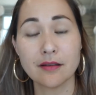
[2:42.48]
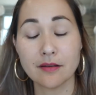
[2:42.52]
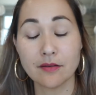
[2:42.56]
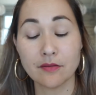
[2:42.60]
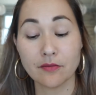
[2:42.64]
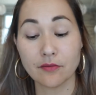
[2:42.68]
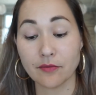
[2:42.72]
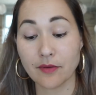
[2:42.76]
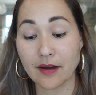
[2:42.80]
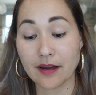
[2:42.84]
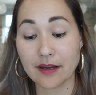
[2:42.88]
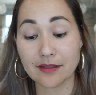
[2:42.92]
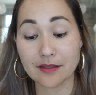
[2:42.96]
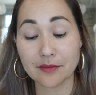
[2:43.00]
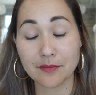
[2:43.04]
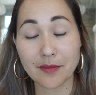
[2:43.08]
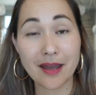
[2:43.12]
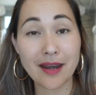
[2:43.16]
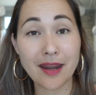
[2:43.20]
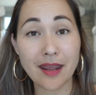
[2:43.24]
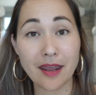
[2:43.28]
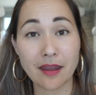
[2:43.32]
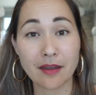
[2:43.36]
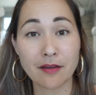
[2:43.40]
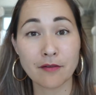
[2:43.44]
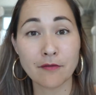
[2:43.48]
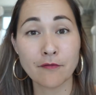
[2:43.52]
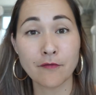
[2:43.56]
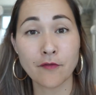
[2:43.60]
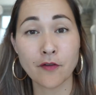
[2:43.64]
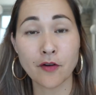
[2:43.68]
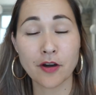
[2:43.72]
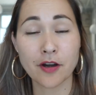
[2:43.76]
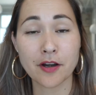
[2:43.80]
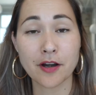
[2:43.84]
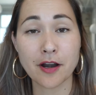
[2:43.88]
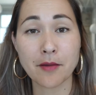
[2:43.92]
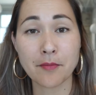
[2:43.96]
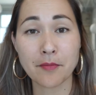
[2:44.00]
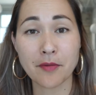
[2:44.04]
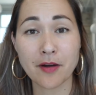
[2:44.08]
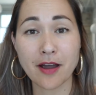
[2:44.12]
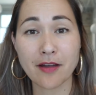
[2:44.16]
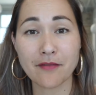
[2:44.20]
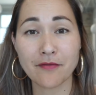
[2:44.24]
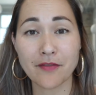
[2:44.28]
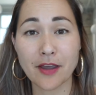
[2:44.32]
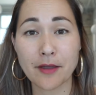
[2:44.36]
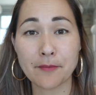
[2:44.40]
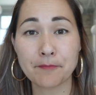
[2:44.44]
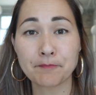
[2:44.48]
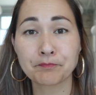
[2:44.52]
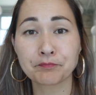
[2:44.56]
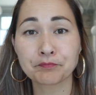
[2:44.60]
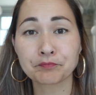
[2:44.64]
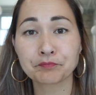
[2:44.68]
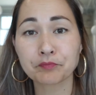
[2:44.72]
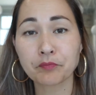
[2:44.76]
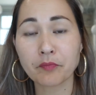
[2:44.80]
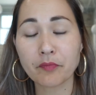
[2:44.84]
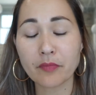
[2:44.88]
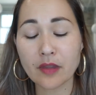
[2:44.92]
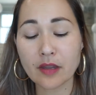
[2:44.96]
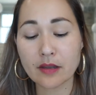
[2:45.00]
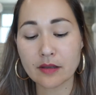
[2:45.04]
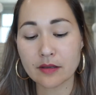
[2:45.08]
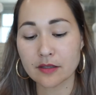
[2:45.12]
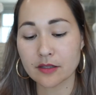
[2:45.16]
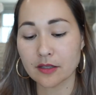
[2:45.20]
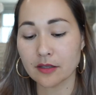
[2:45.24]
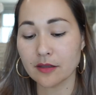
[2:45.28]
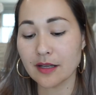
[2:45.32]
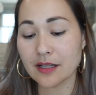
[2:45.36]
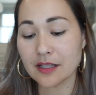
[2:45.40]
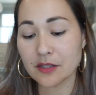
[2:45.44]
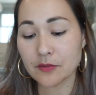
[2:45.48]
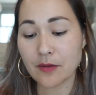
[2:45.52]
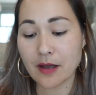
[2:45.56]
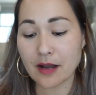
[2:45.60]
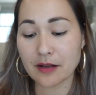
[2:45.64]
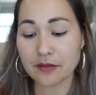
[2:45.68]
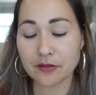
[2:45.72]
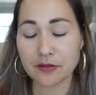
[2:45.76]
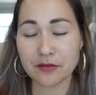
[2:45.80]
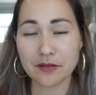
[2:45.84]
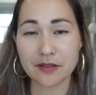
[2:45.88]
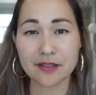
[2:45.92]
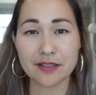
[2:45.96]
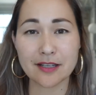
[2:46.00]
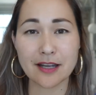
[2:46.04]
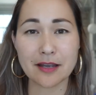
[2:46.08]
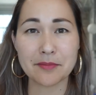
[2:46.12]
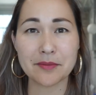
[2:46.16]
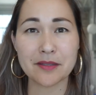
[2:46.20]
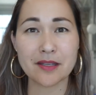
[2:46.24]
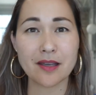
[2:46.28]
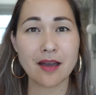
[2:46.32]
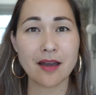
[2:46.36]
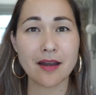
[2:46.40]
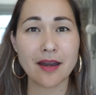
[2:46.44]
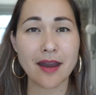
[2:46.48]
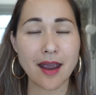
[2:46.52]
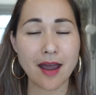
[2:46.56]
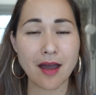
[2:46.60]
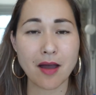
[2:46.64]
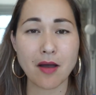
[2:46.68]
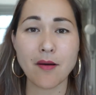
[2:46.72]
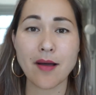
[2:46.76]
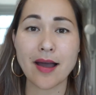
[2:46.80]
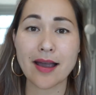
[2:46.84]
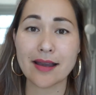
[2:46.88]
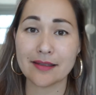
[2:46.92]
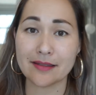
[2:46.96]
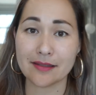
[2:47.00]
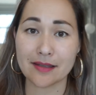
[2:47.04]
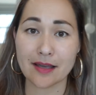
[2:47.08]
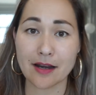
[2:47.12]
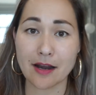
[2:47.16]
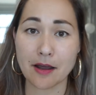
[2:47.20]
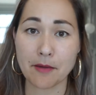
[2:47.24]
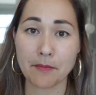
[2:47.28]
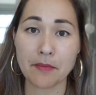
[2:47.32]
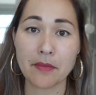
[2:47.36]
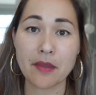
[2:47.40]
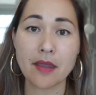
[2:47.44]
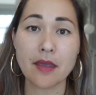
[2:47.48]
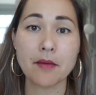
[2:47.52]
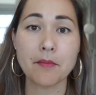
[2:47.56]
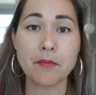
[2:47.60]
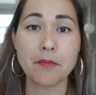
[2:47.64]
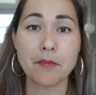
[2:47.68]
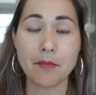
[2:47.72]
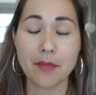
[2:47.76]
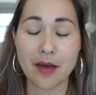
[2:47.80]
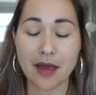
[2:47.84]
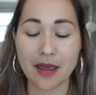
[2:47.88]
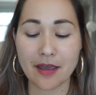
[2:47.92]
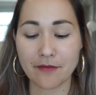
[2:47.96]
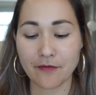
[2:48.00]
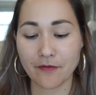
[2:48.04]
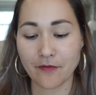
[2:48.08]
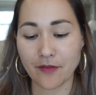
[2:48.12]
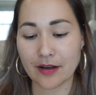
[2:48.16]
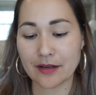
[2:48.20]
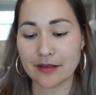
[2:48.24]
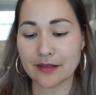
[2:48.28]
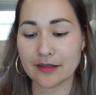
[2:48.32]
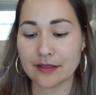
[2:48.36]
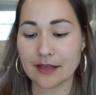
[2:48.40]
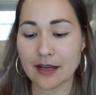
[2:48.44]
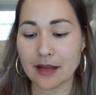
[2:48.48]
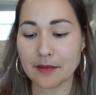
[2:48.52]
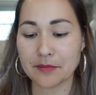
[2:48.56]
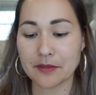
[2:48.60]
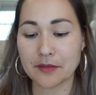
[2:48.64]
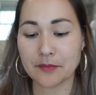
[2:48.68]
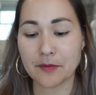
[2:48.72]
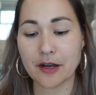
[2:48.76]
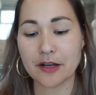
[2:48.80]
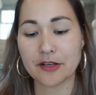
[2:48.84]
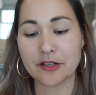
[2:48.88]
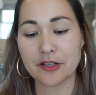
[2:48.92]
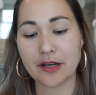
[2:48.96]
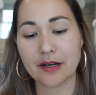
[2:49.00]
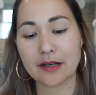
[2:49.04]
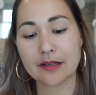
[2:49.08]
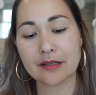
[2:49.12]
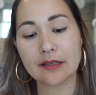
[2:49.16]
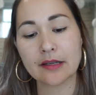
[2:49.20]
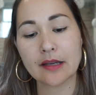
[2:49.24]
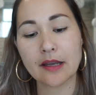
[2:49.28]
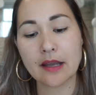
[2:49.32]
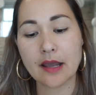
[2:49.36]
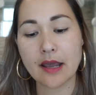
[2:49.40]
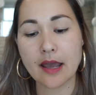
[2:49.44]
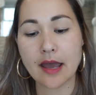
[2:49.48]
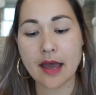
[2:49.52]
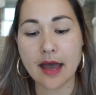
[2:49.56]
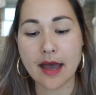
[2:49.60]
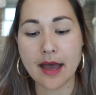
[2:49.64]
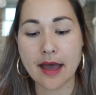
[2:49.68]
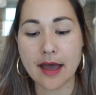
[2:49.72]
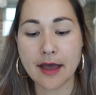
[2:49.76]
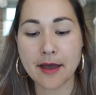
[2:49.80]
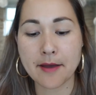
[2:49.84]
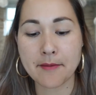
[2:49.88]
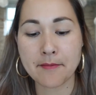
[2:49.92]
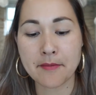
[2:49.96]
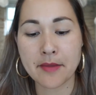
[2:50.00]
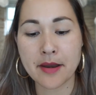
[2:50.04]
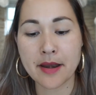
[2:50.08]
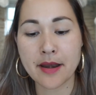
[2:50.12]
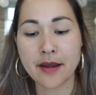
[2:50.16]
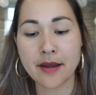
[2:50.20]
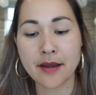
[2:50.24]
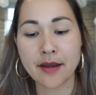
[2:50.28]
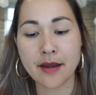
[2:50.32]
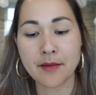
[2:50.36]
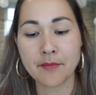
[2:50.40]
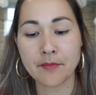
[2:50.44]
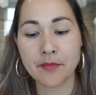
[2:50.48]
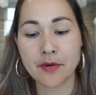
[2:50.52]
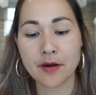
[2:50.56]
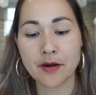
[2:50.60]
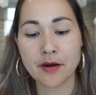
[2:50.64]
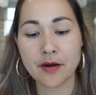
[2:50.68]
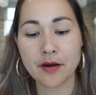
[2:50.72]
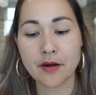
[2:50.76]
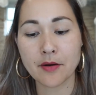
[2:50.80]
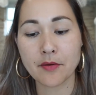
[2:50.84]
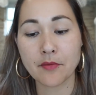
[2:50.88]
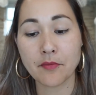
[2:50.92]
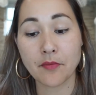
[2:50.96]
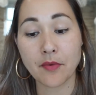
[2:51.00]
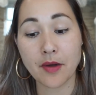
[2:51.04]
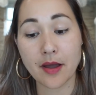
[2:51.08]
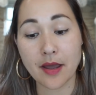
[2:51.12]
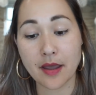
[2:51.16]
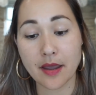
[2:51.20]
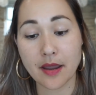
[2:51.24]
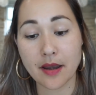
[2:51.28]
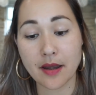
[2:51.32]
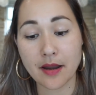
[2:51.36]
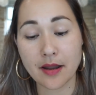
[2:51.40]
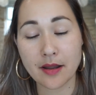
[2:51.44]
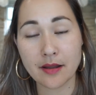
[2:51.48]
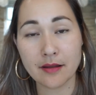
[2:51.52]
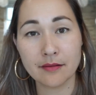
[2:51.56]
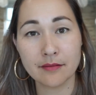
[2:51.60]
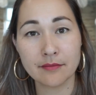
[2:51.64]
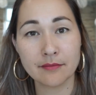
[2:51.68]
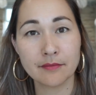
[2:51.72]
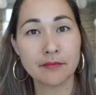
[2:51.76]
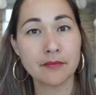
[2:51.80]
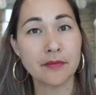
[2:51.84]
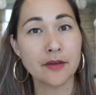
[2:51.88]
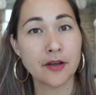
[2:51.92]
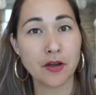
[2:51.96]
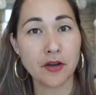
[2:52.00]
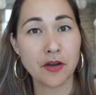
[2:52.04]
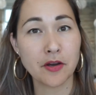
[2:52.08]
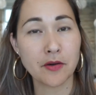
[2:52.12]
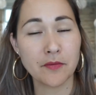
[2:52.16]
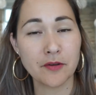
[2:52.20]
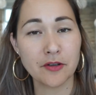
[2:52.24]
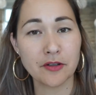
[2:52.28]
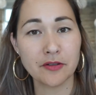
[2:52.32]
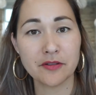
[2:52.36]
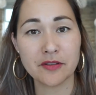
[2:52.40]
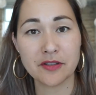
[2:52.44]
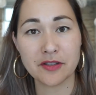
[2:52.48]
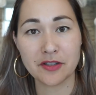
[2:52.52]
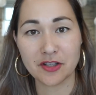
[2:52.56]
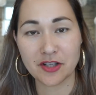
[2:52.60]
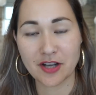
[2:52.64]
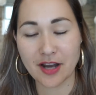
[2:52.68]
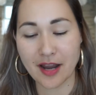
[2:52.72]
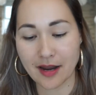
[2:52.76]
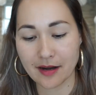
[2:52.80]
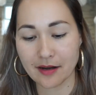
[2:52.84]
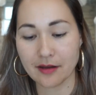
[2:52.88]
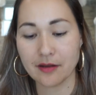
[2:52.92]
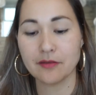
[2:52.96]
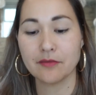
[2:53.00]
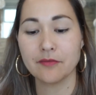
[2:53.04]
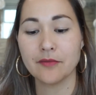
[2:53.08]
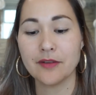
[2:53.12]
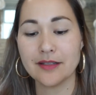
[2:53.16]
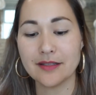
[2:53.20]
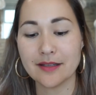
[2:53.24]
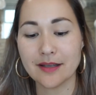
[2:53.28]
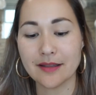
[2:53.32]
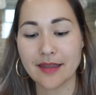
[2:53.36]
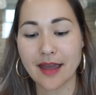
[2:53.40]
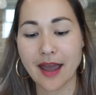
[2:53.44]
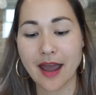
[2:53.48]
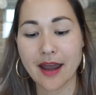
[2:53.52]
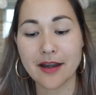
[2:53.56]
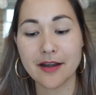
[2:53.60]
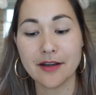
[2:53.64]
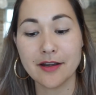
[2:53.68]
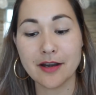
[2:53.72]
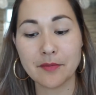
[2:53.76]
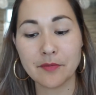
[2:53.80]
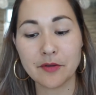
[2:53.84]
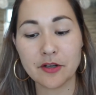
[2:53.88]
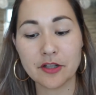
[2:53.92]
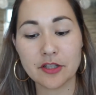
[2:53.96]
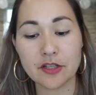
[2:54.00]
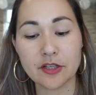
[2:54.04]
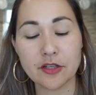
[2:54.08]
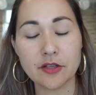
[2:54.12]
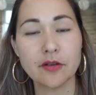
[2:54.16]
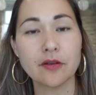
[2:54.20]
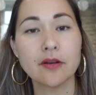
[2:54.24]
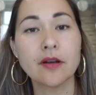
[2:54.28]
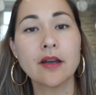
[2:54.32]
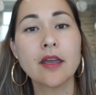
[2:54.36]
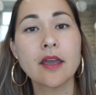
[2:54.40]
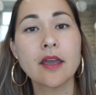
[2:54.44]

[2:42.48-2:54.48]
raise money for a nonprofit. So let's walk through the steps on how I set up my Front Steps project. Number one, know your roots, check, we did that. Number two,